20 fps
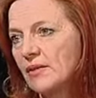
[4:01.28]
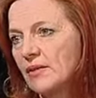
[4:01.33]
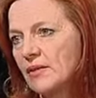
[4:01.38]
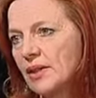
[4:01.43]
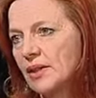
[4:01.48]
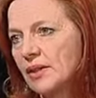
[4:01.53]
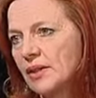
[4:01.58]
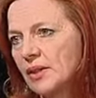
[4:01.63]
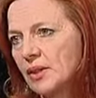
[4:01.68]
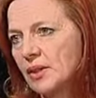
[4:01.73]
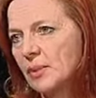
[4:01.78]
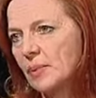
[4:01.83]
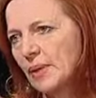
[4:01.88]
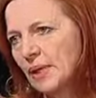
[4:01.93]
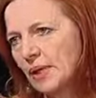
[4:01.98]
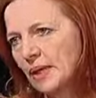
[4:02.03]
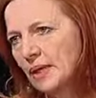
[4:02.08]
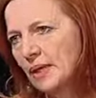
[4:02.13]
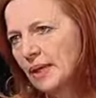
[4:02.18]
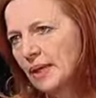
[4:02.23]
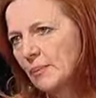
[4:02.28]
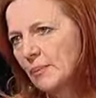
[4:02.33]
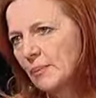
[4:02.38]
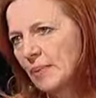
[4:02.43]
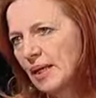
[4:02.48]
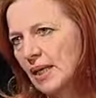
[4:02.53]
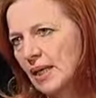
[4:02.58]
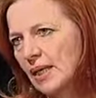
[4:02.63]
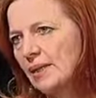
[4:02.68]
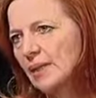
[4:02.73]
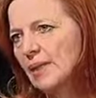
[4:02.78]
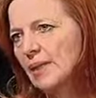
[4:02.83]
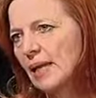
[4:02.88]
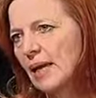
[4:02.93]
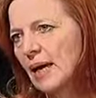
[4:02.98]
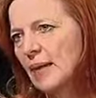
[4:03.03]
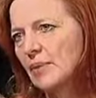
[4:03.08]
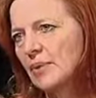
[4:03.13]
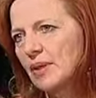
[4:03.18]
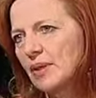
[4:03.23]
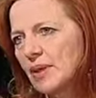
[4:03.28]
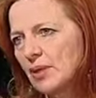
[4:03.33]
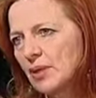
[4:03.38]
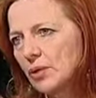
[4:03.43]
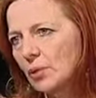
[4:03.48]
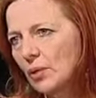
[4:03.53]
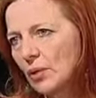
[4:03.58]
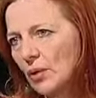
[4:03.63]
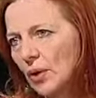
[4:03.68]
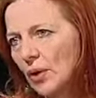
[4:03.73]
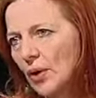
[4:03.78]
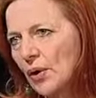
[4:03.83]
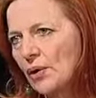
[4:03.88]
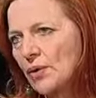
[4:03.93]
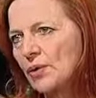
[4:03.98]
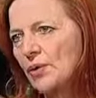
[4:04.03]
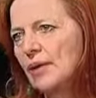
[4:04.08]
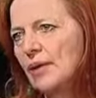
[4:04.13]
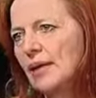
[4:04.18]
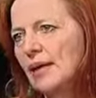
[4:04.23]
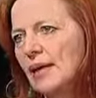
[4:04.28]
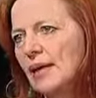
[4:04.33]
investors, but as the companies grow